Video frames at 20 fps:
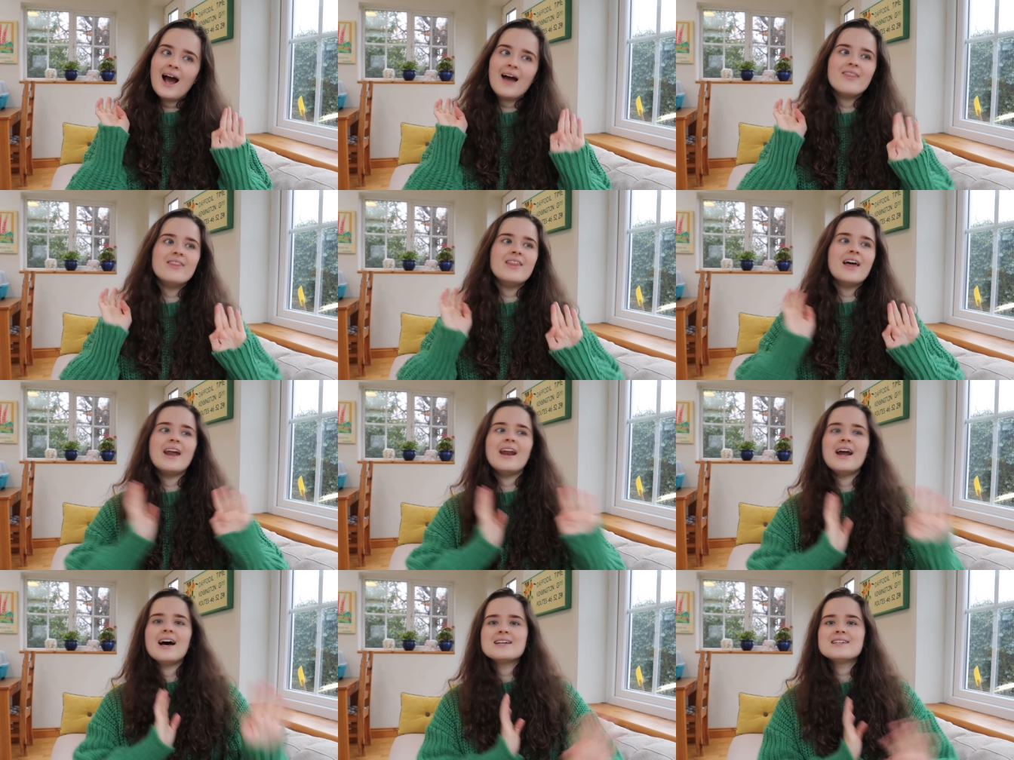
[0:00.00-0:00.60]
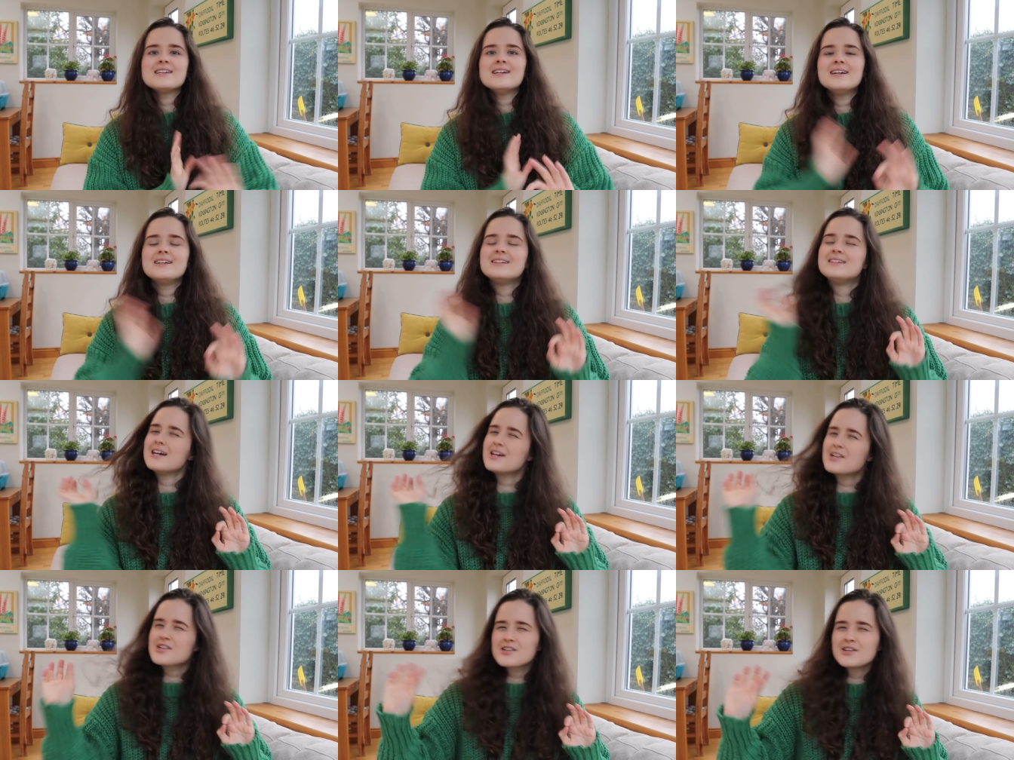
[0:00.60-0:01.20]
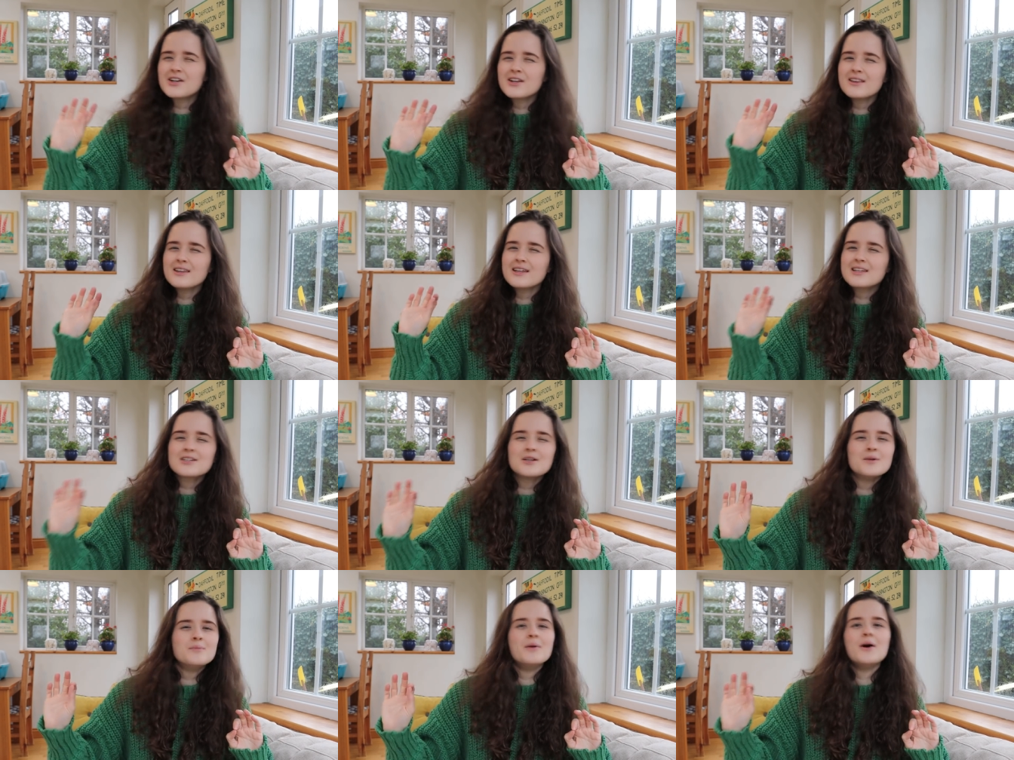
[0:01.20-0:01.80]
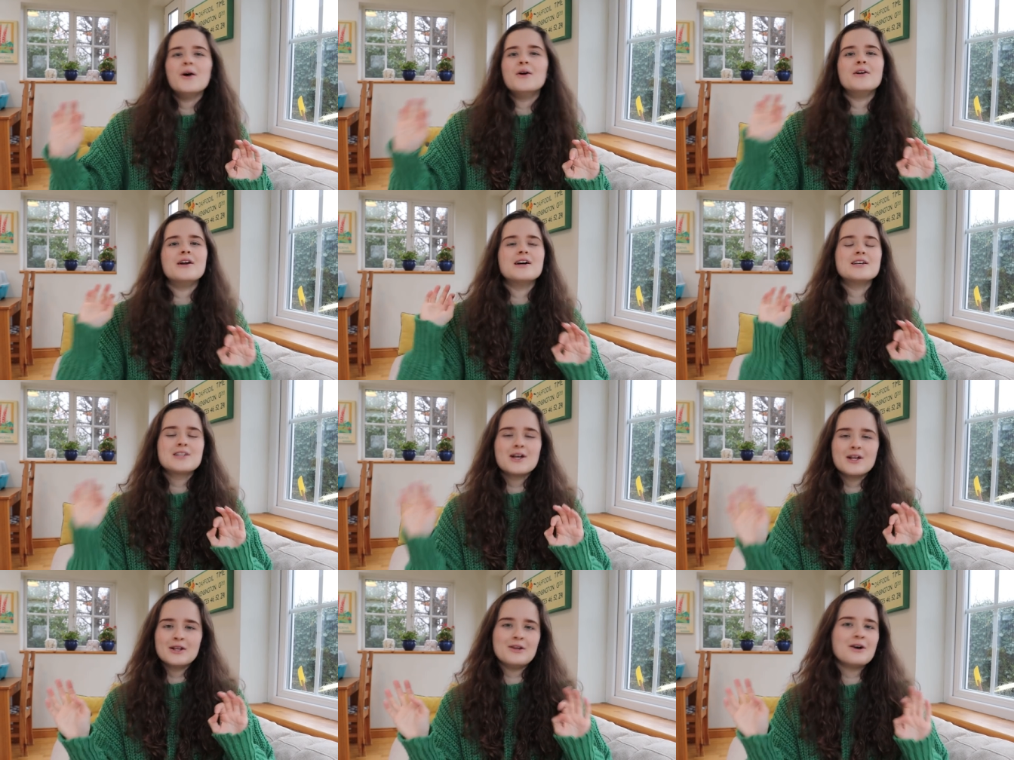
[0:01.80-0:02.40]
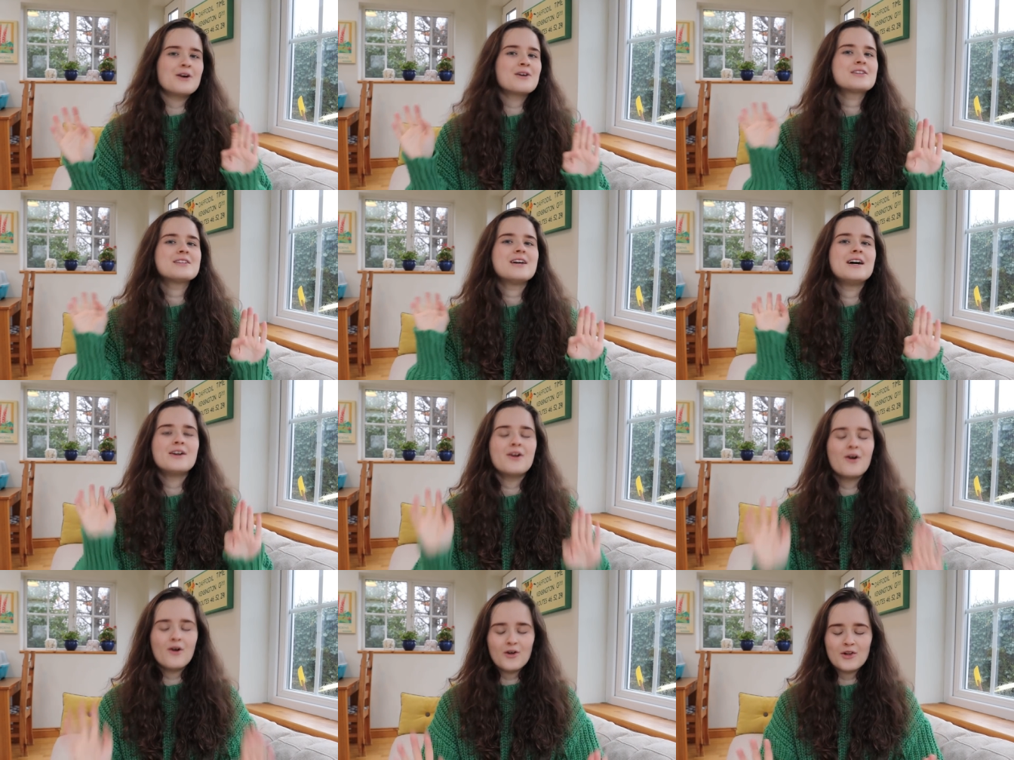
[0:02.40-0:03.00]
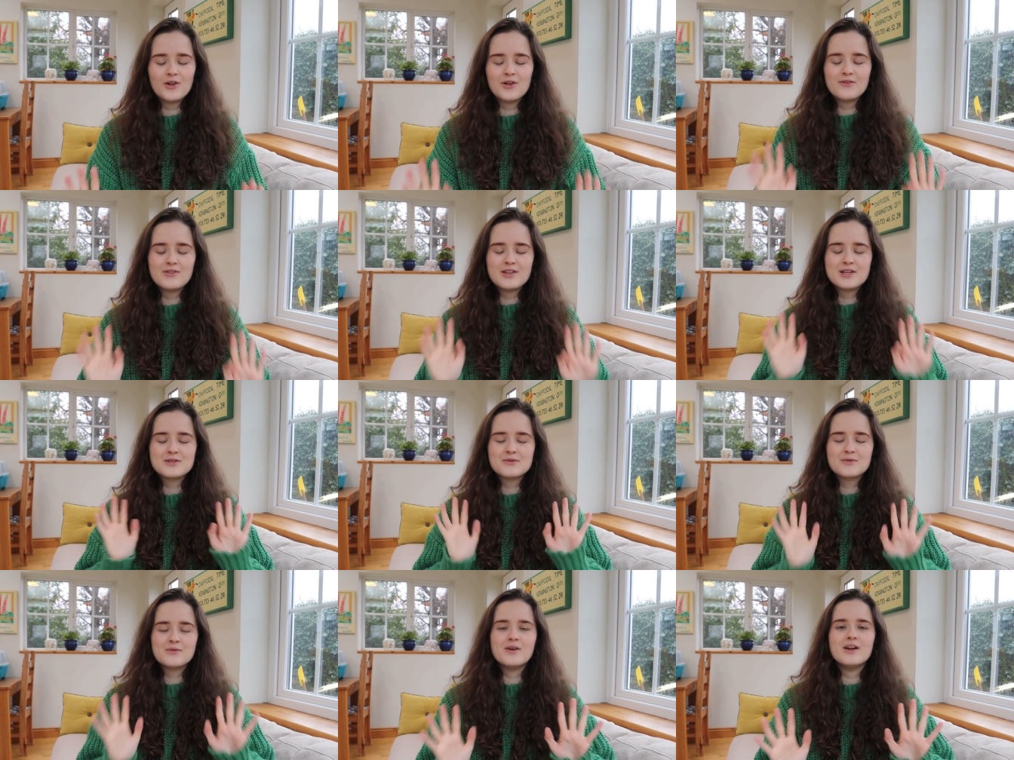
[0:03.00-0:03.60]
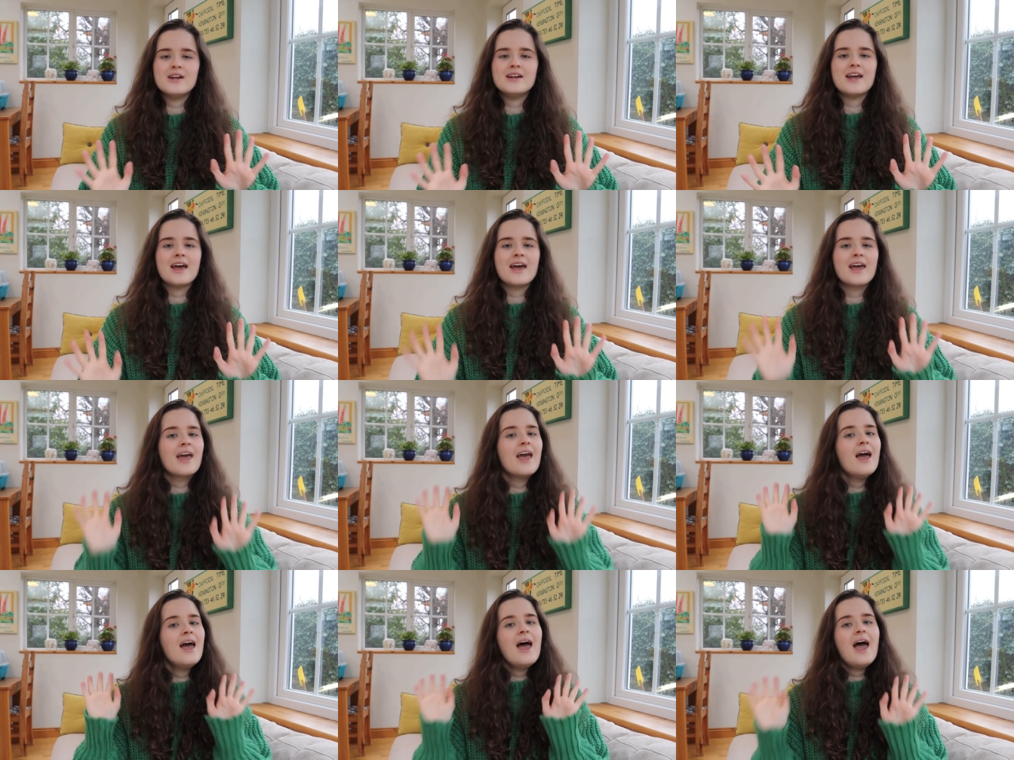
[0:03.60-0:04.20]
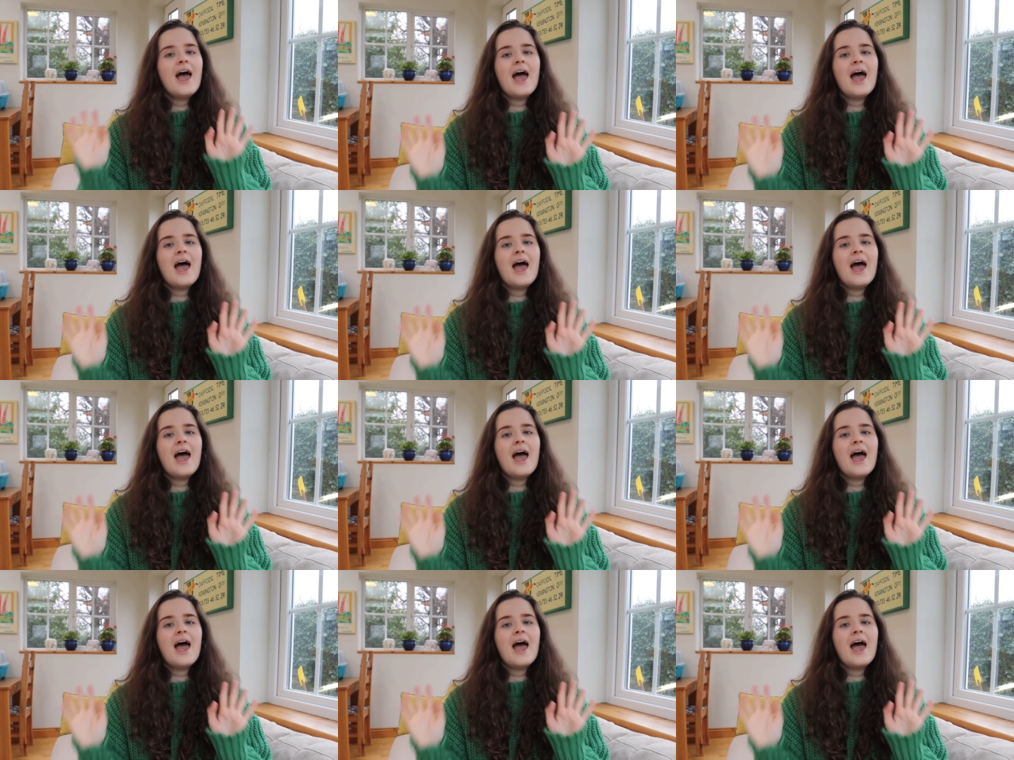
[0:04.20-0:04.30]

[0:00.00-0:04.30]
And then, as an additional little bonus alongside all of this reading,